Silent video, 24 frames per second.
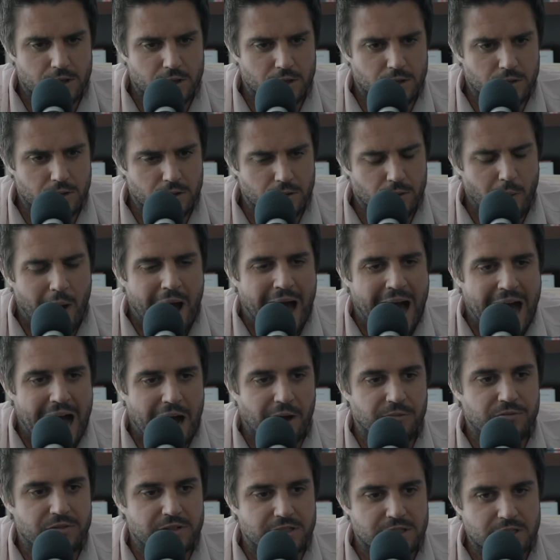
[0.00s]
You, you
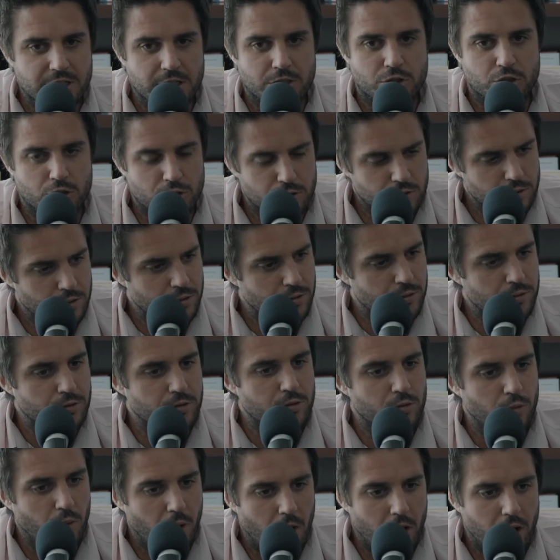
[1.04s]
have to stay true to who
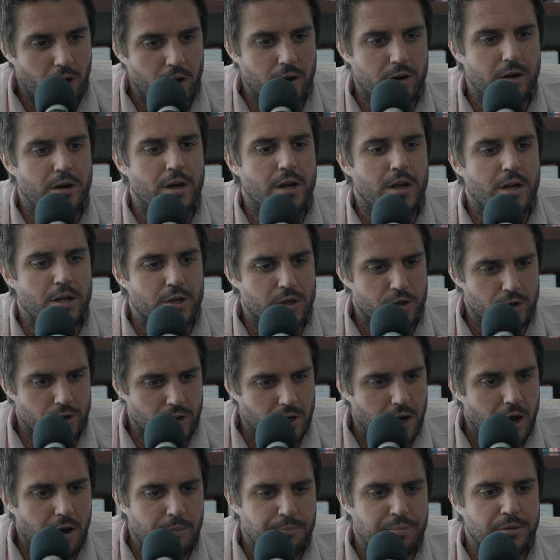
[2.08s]
you are, your
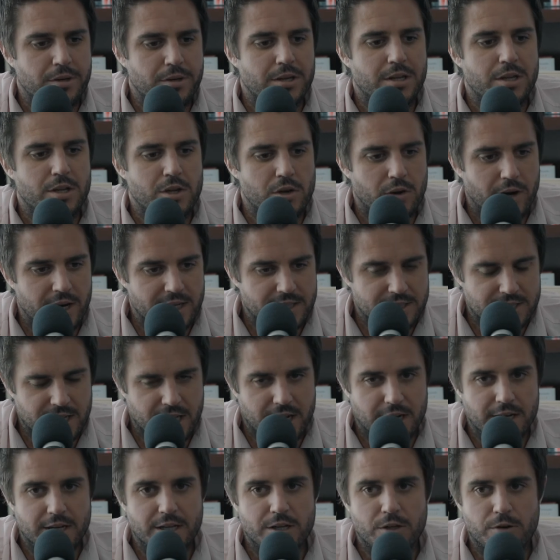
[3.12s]
company, your
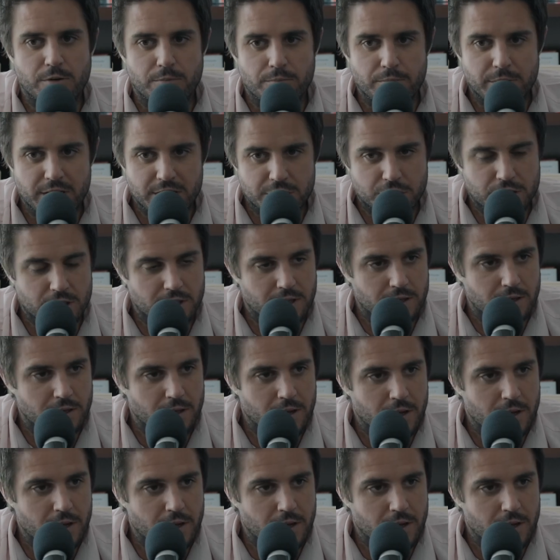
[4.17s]
identity, your mission